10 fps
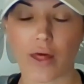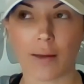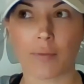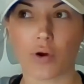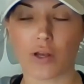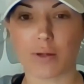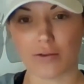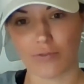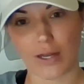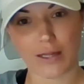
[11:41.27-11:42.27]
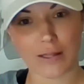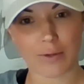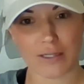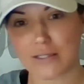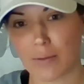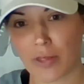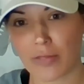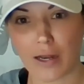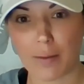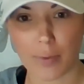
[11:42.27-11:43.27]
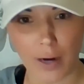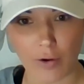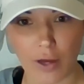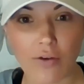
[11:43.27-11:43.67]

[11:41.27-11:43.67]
that I'm going to be inviting them into something that I'm proud